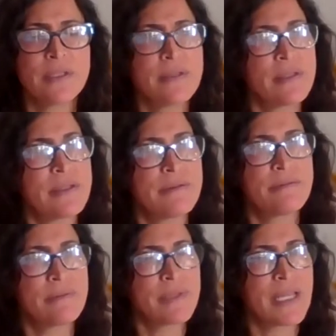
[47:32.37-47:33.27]
it
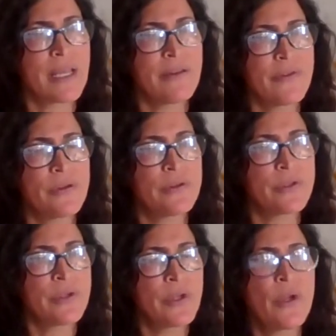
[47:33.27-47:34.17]
take for you
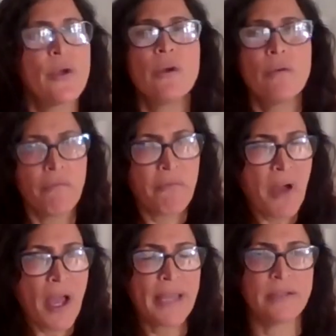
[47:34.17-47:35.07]
to
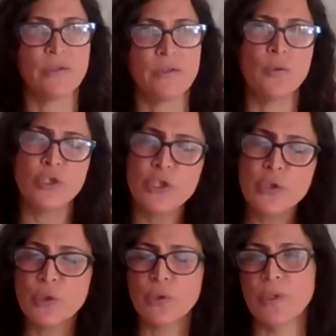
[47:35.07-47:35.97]
find or
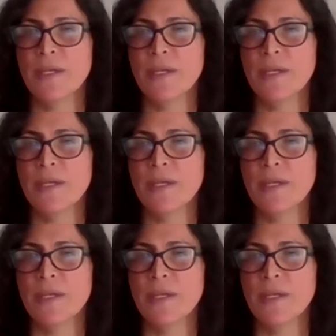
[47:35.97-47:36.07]
do?